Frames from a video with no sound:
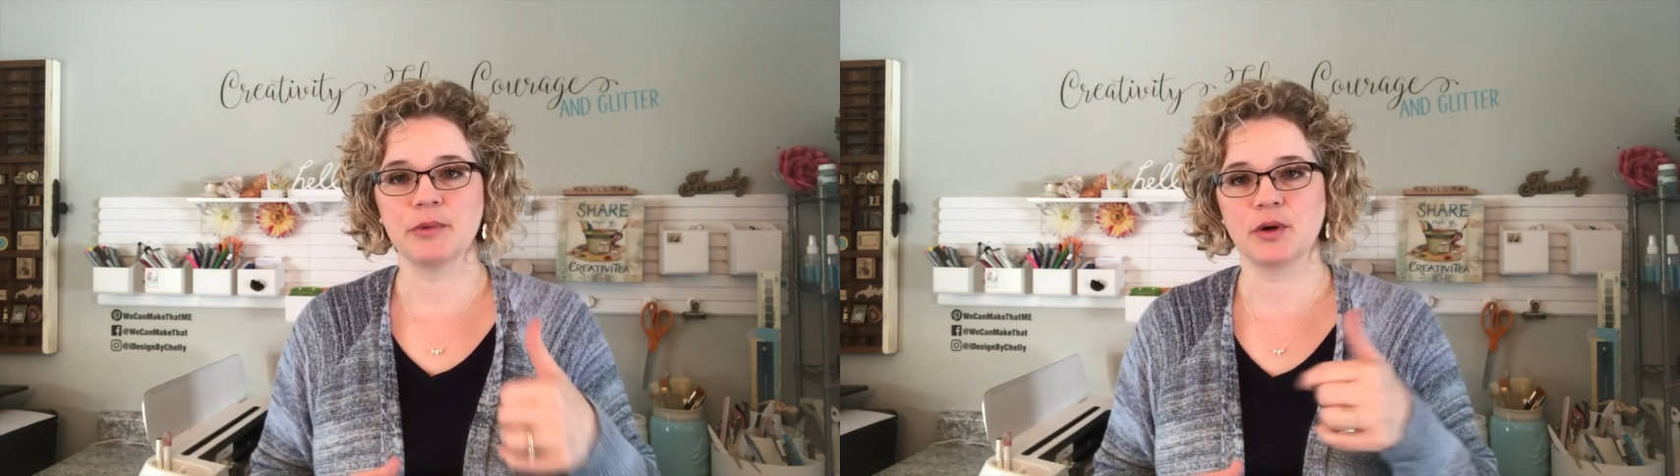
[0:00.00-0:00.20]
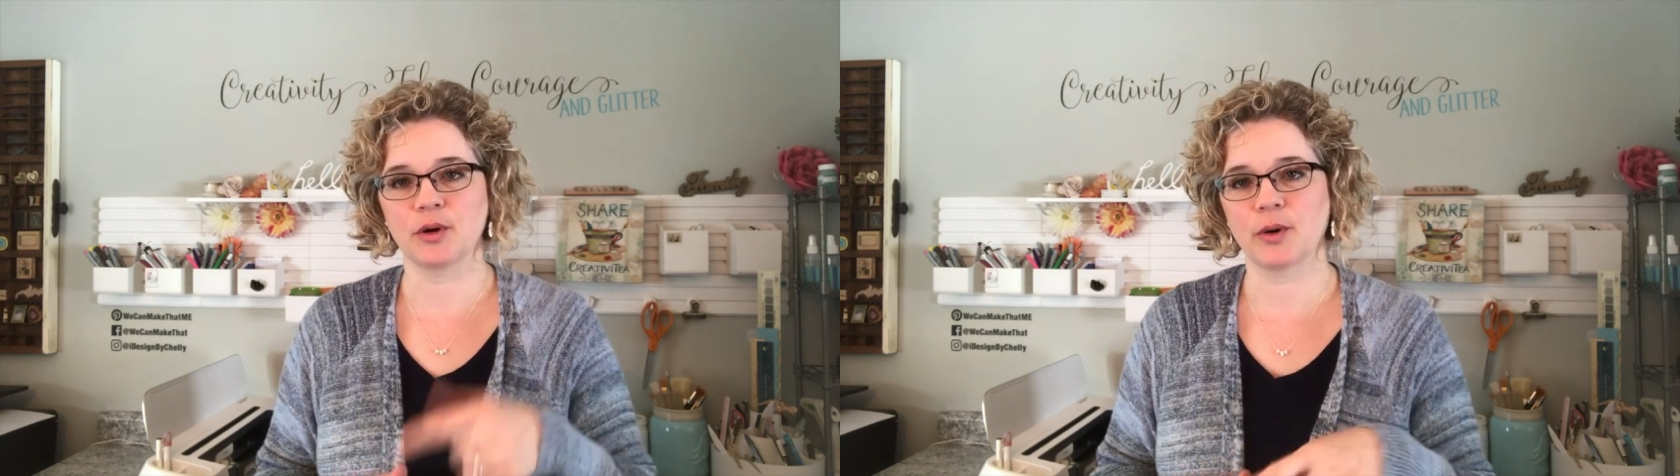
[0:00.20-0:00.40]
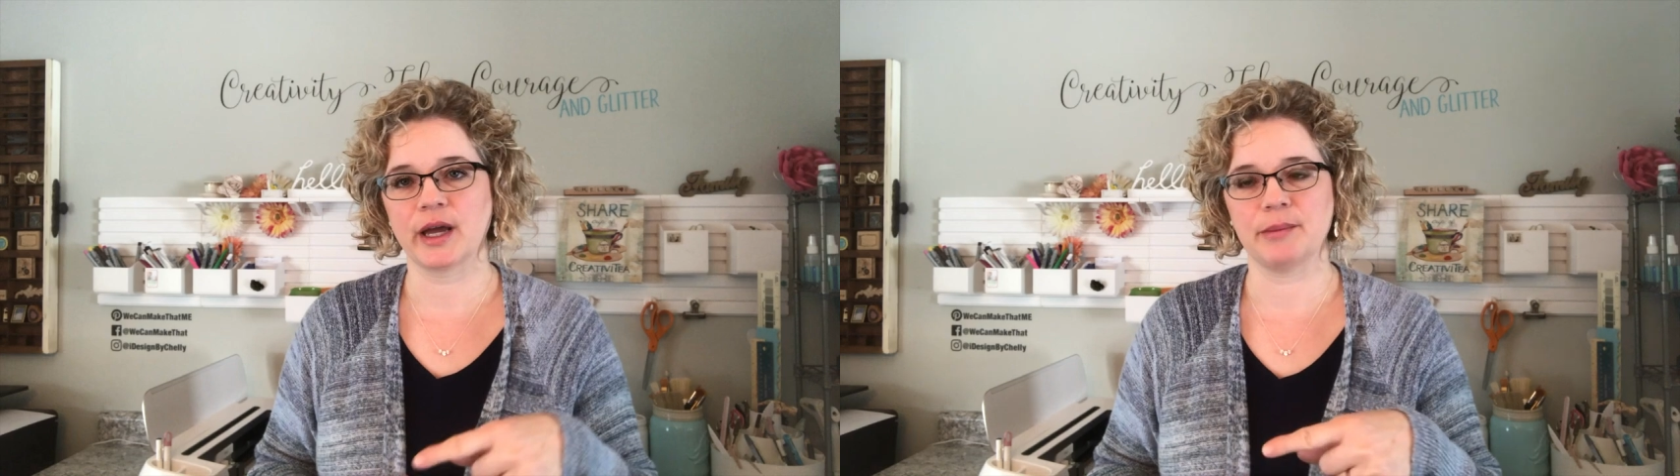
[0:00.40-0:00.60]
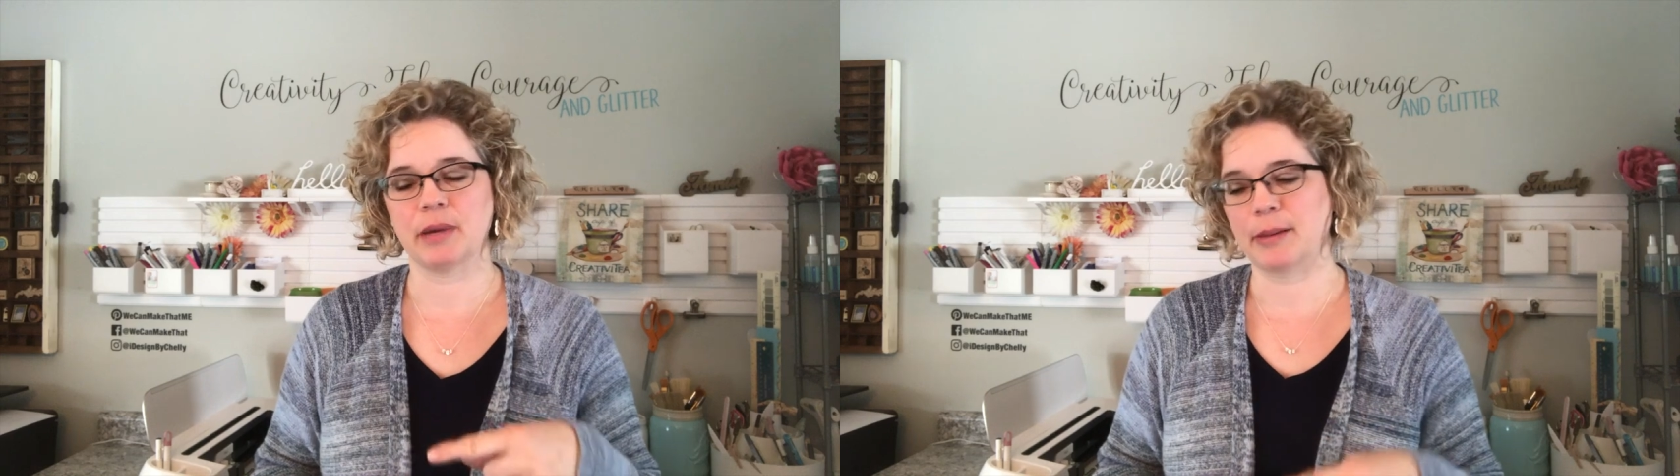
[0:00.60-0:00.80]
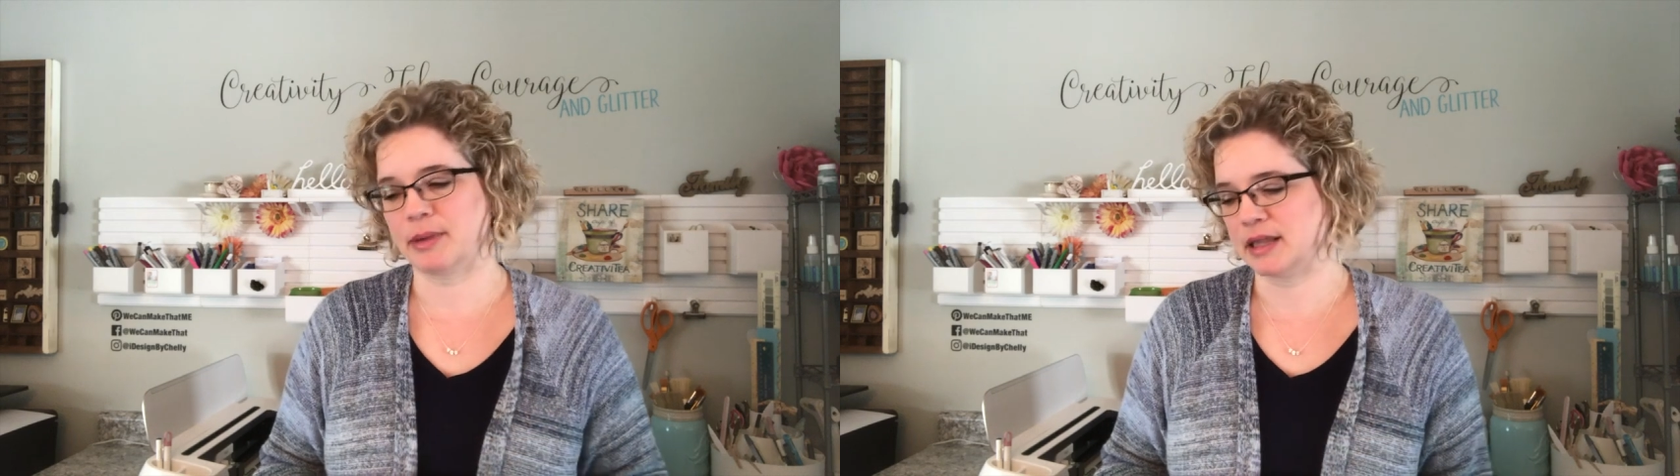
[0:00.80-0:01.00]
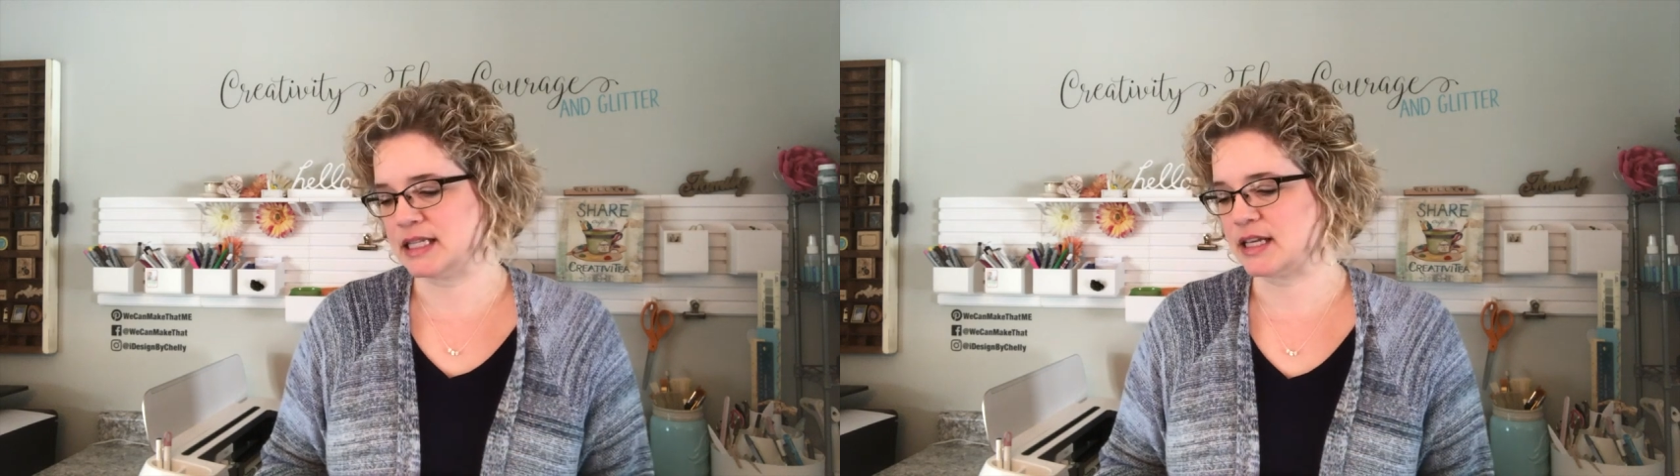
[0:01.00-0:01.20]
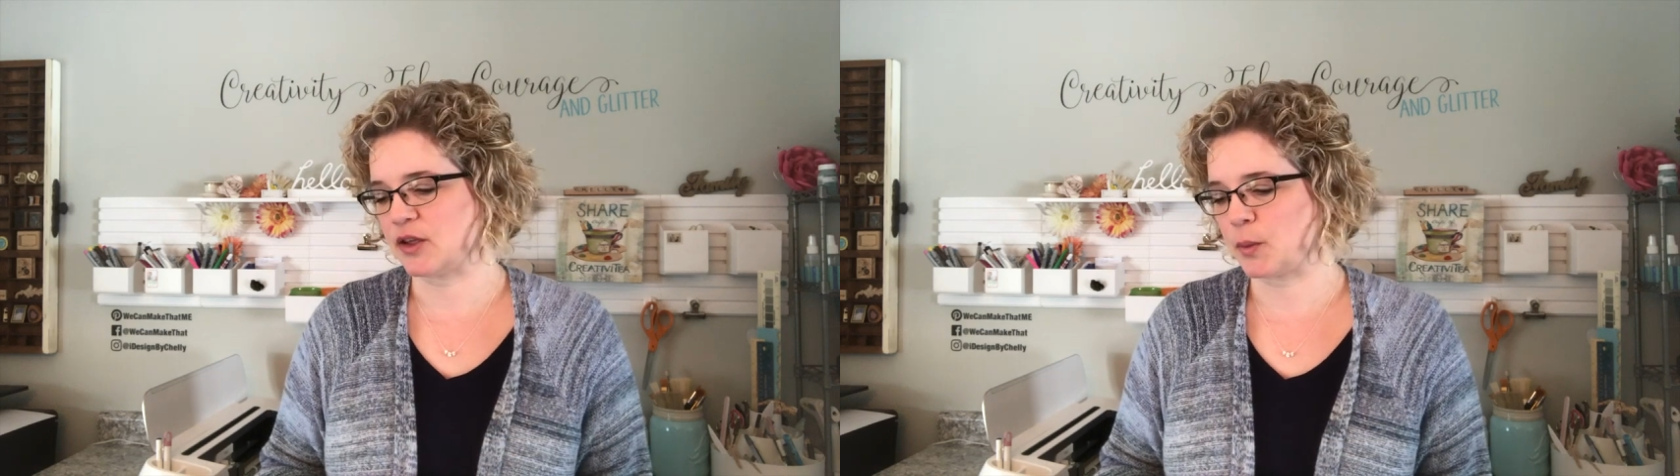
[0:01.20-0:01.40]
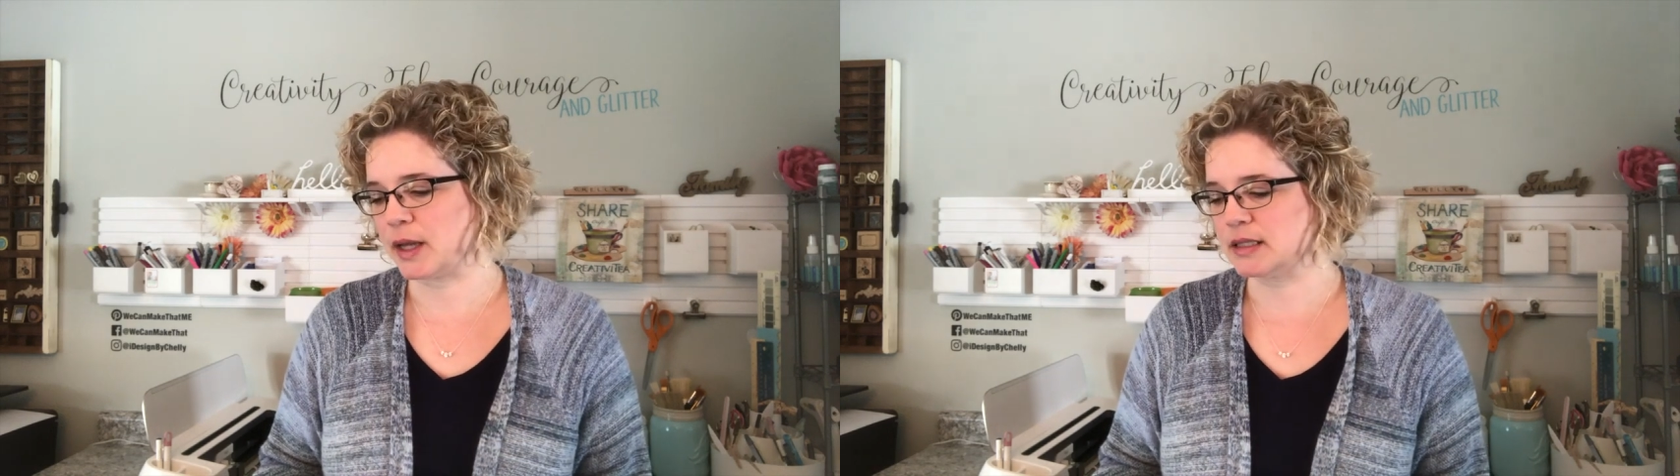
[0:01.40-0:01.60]
you can go ahead and pop on these
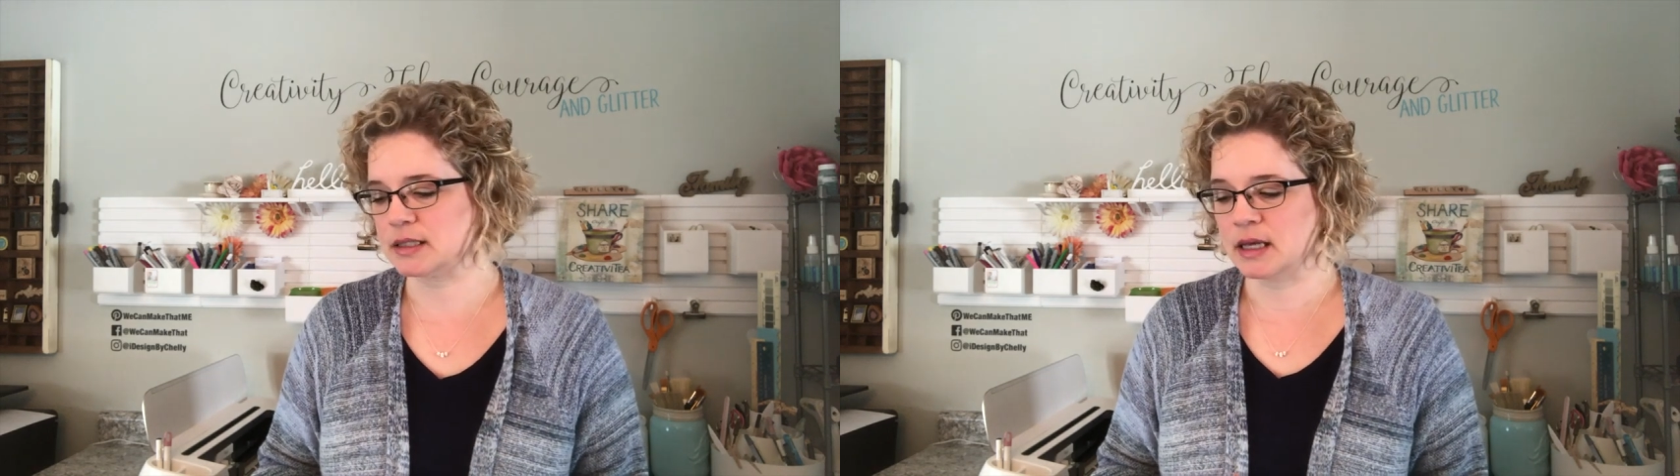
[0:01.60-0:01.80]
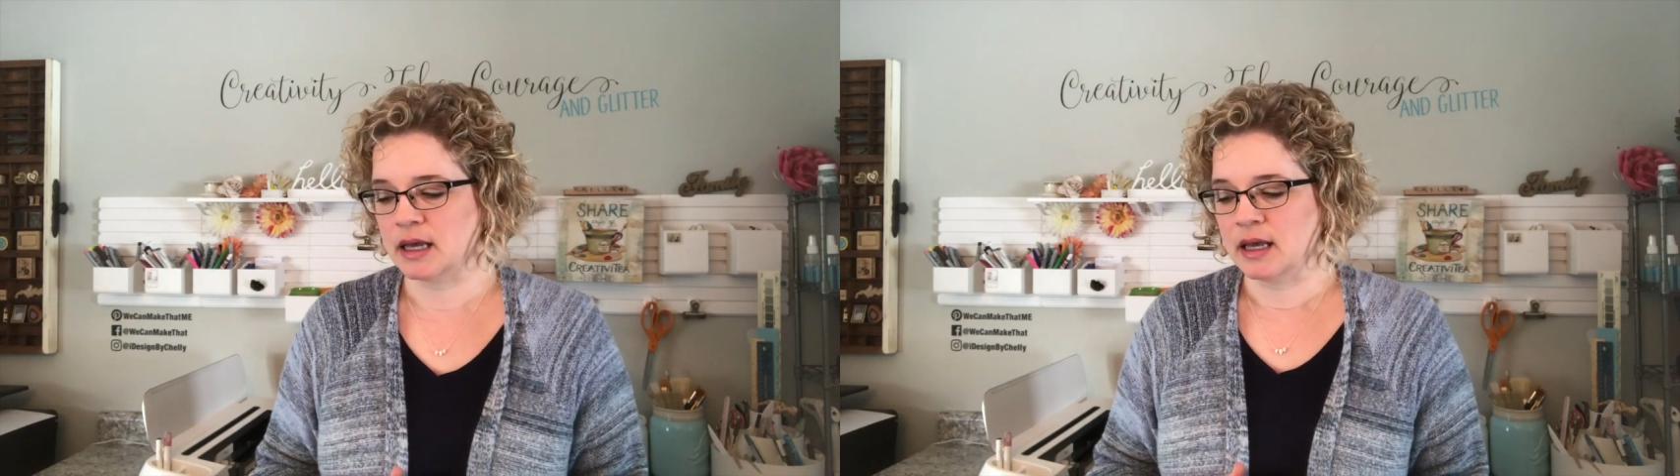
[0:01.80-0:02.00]
other ones.